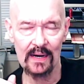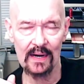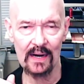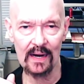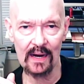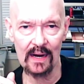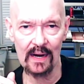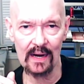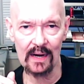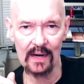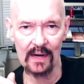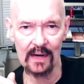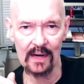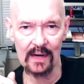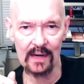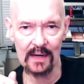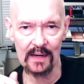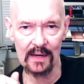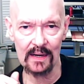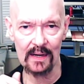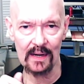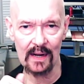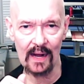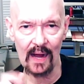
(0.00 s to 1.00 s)
Uh,
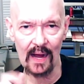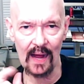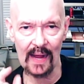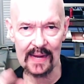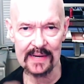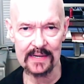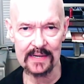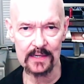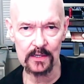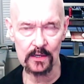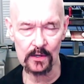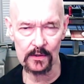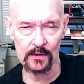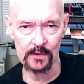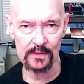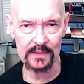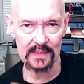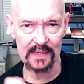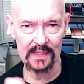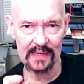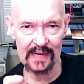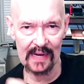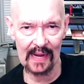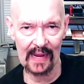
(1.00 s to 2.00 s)
I
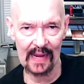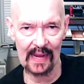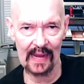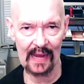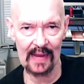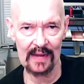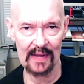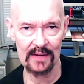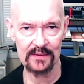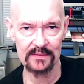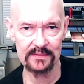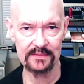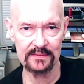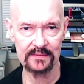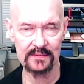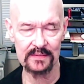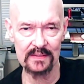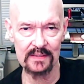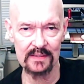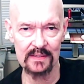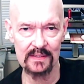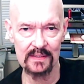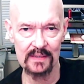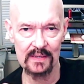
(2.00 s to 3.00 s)
currently have
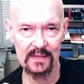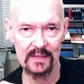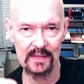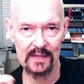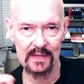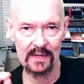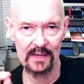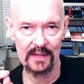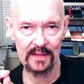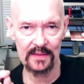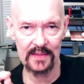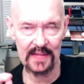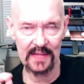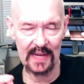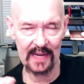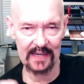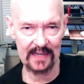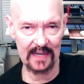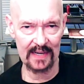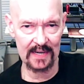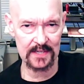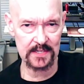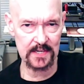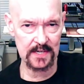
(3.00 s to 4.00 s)
that
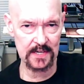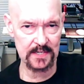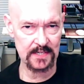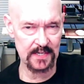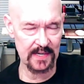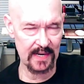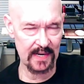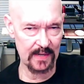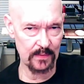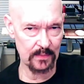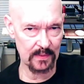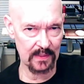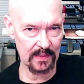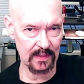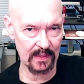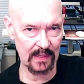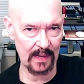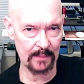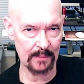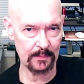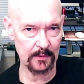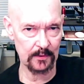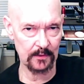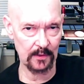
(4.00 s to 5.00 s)
SSD with
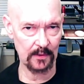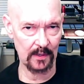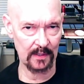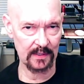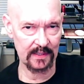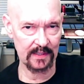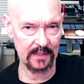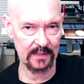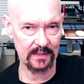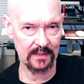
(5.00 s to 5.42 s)
Leopard on it